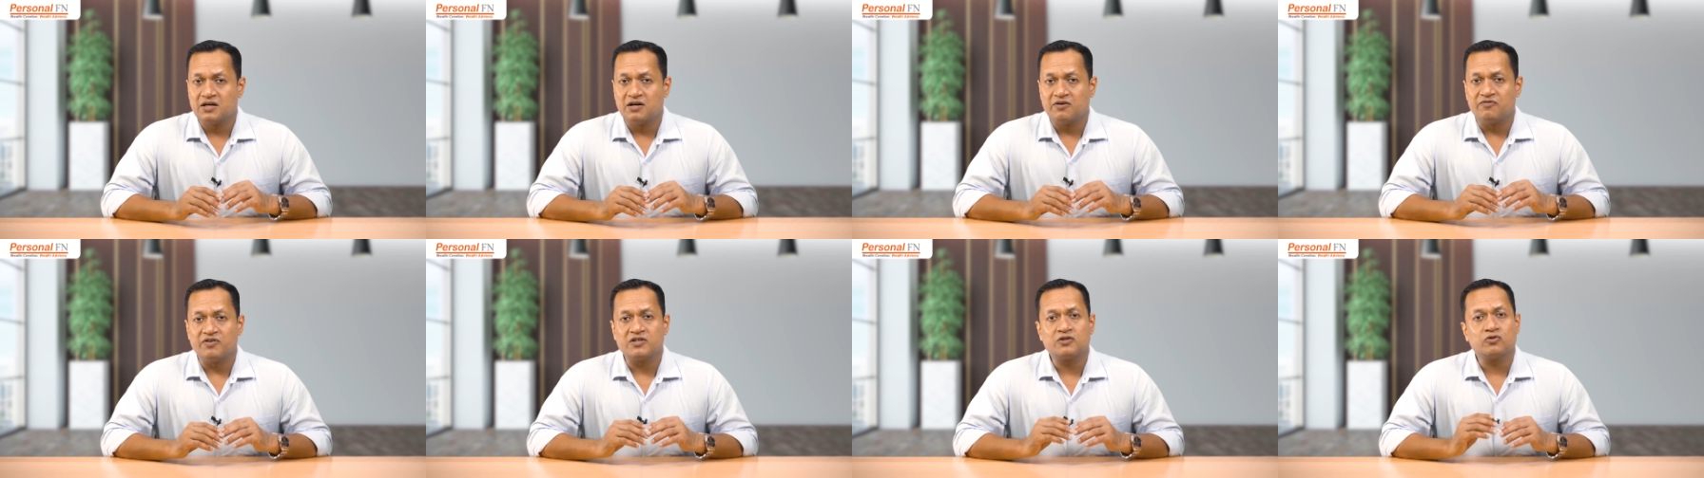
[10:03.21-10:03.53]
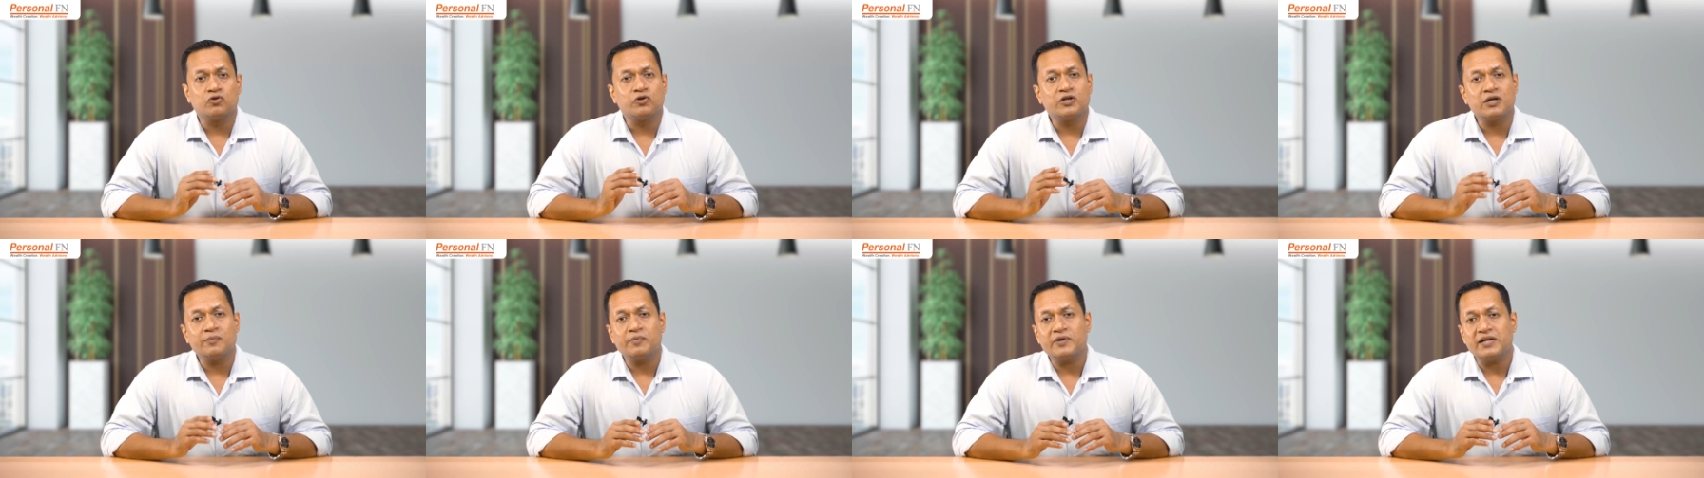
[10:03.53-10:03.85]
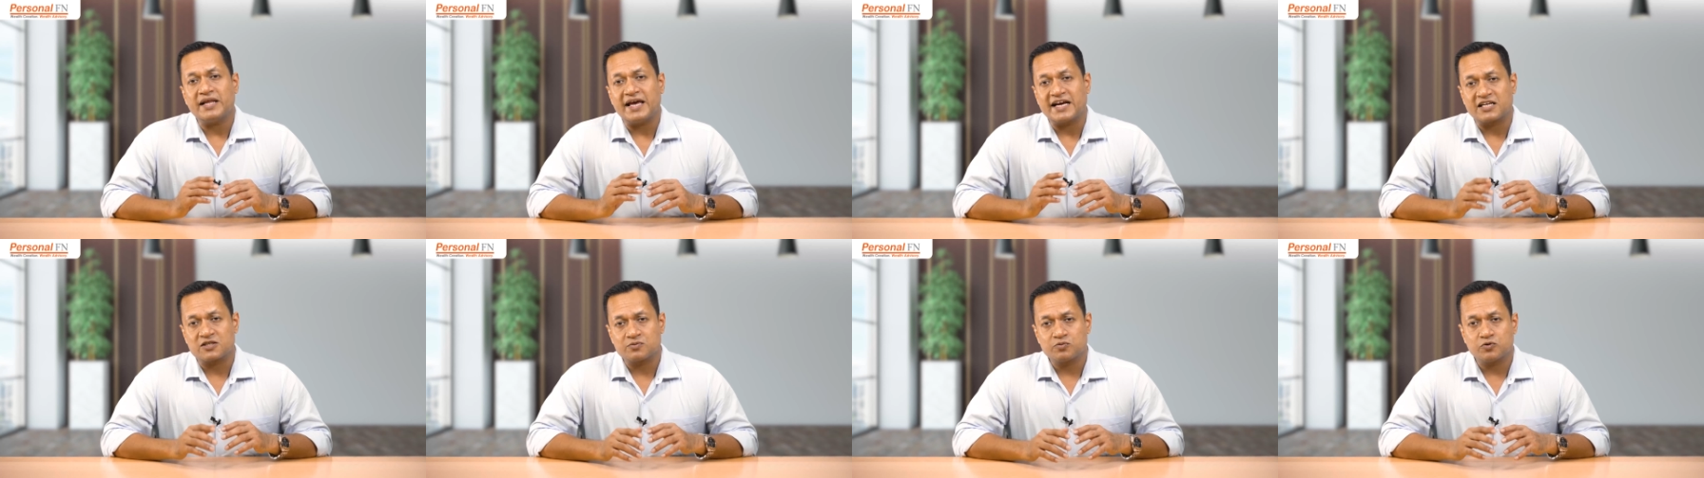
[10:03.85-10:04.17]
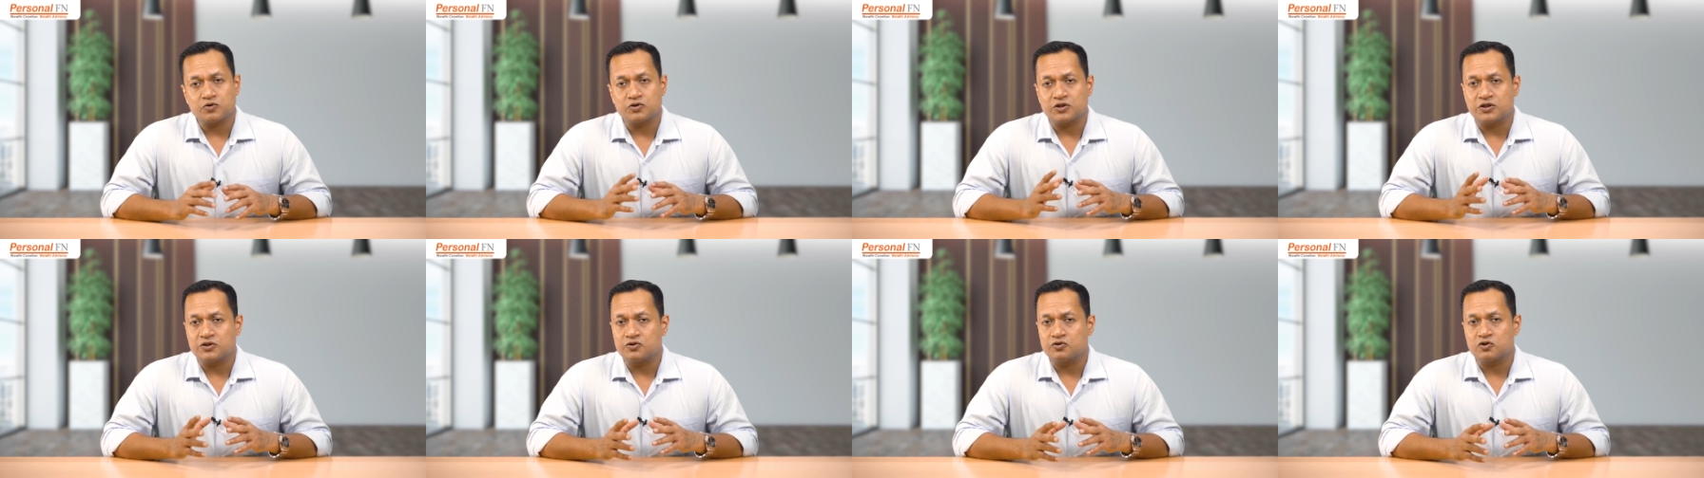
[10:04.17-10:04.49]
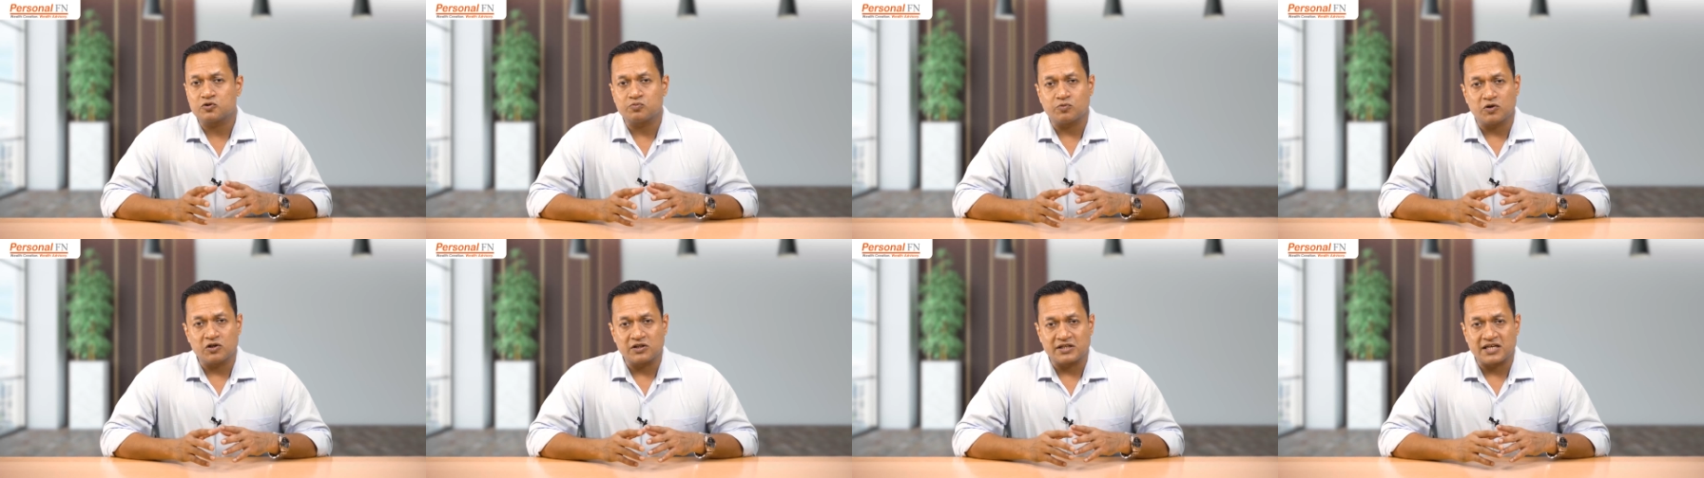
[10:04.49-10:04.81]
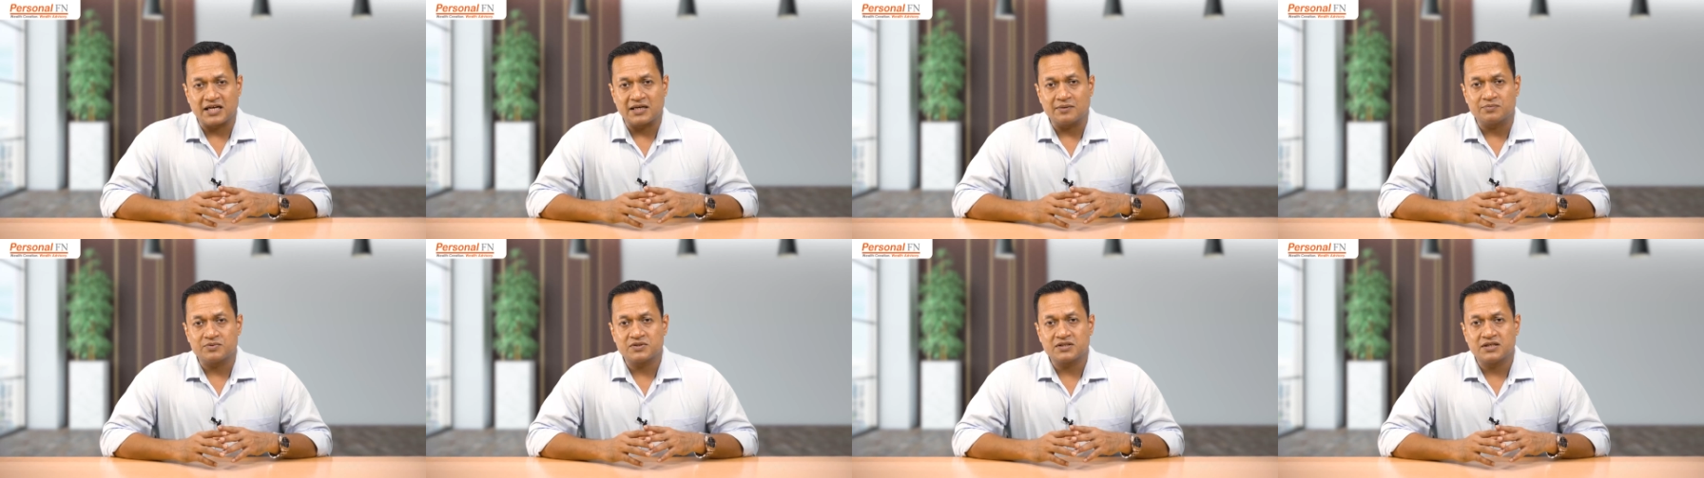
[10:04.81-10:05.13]
with notable exposure to small
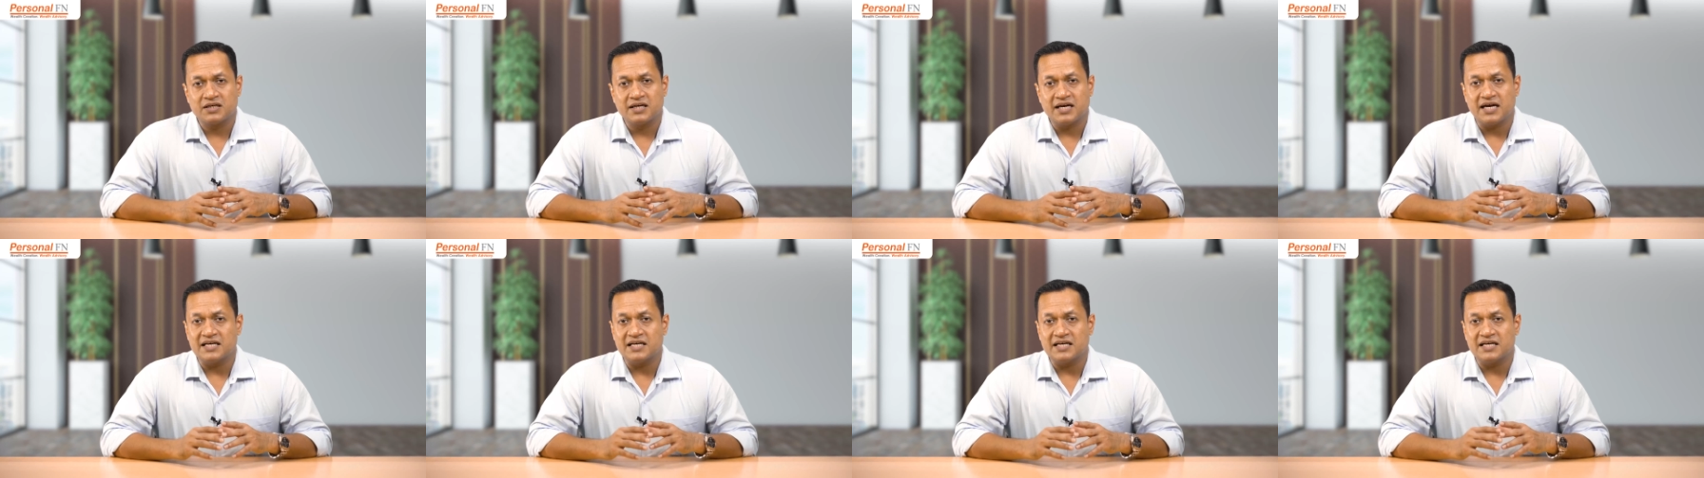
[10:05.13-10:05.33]
caps